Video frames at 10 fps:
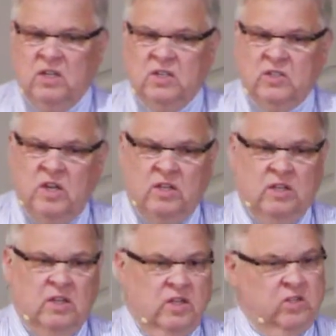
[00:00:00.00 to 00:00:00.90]
It's not
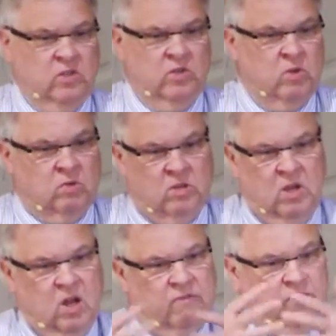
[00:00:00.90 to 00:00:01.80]
that they still don't
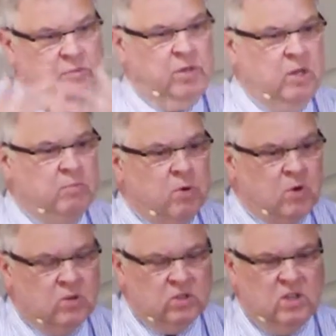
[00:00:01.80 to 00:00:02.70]
love the
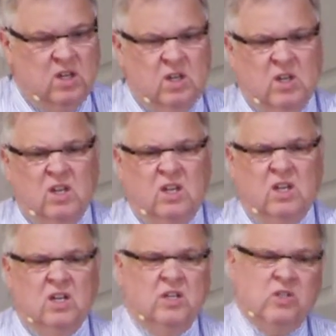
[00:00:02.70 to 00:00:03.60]
people.
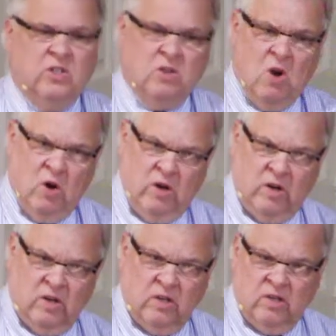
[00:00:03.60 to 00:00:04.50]
It's just harder